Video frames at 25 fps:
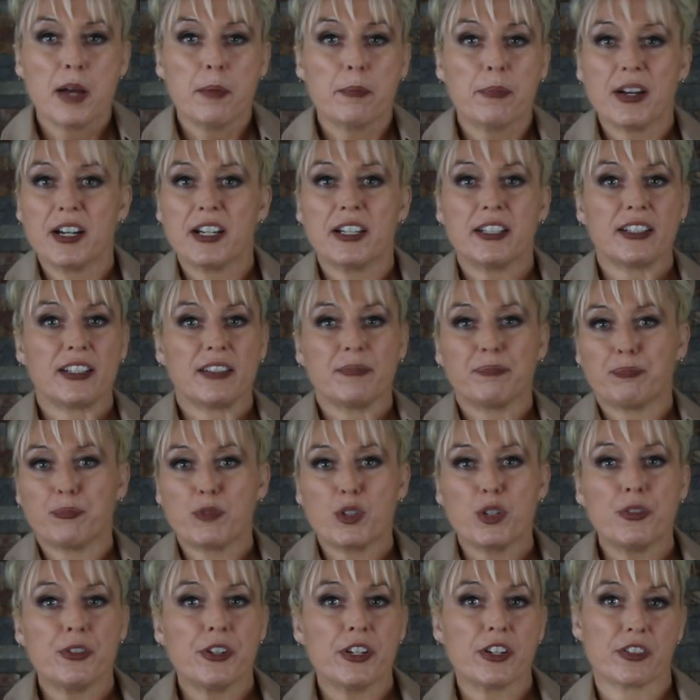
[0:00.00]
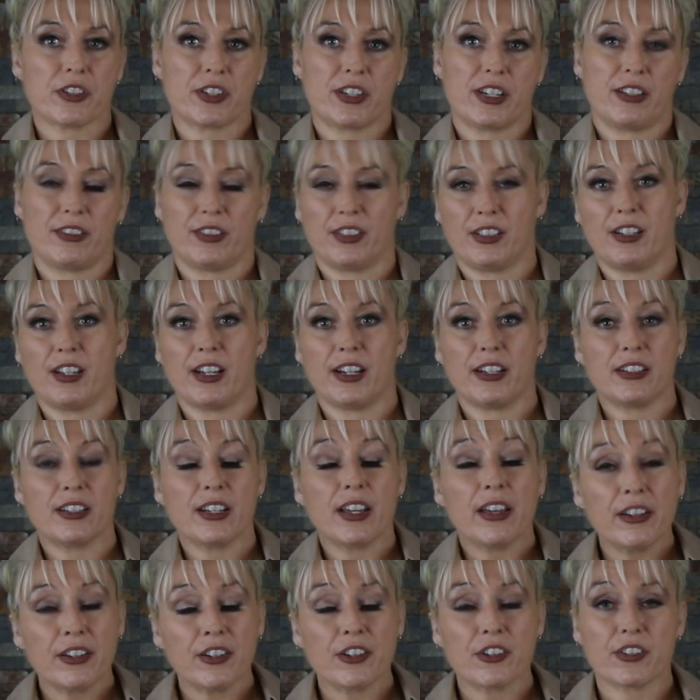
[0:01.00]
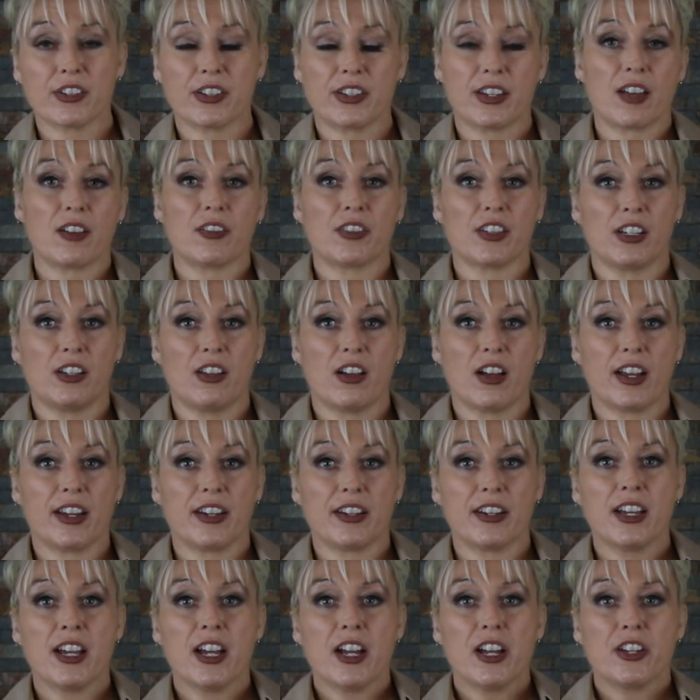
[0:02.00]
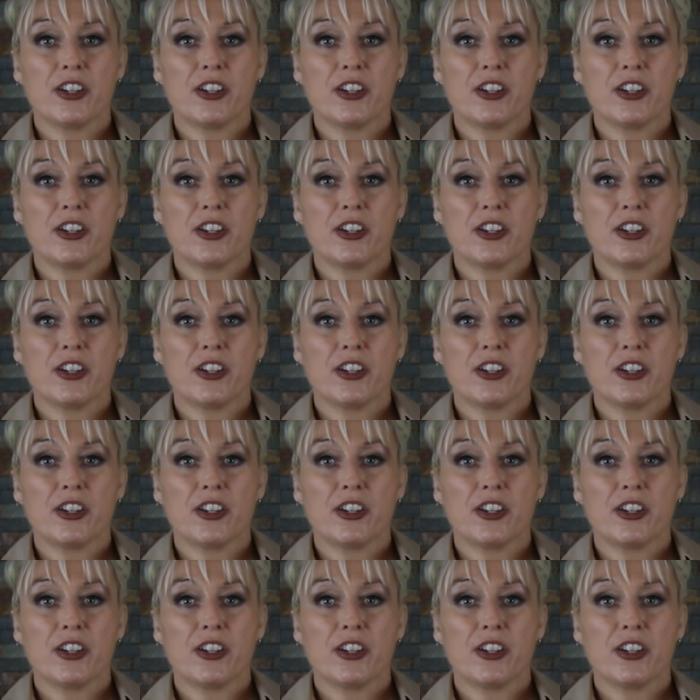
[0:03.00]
But 2 years down the line, 10 years down the line,